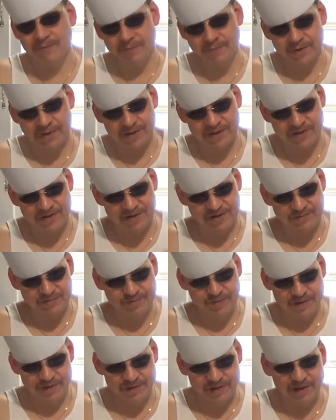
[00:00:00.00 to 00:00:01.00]
but this is
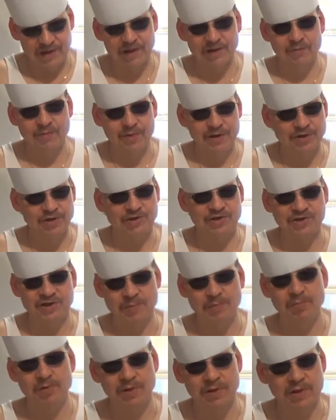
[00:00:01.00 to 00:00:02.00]
a little much
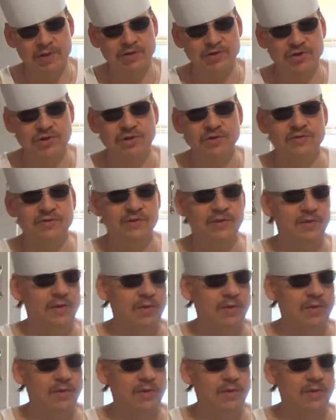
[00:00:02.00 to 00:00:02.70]
simpler than she used to